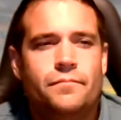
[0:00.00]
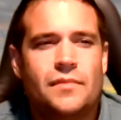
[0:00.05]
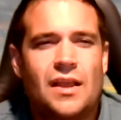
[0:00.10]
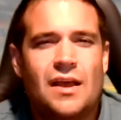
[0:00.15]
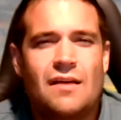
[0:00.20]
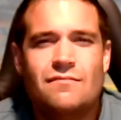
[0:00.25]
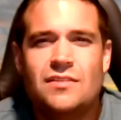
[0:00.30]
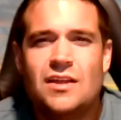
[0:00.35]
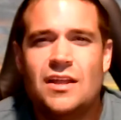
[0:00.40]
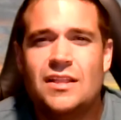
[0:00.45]

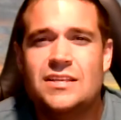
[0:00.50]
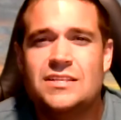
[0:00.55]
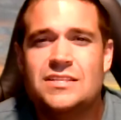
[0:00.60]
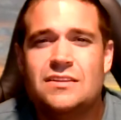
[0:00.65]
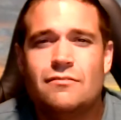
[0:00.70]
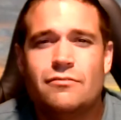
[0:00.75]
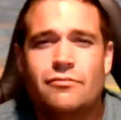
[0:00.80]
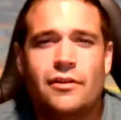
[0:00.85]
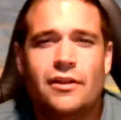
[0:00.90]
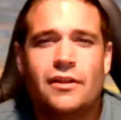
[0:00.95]
I've done this
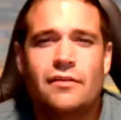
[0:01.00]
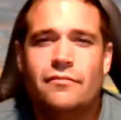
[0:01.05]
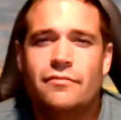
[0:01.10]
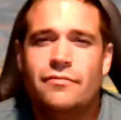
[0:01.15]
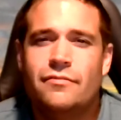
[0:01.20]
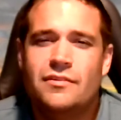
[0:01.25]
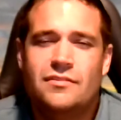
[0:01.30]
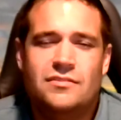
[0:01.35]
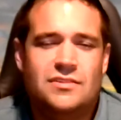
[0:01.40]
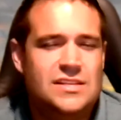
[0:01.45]
in front
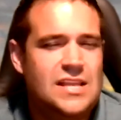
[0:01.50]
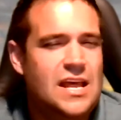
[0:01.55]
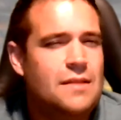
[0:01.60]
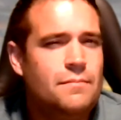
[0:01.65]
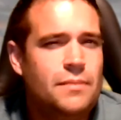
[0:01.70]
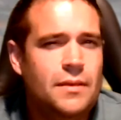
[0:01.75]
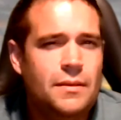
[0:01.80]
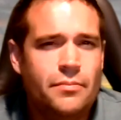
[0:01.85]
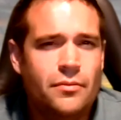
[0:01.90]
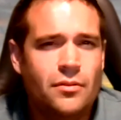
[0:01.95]
of 10
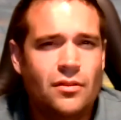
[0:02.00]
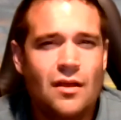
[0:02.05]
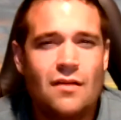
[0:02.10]
people.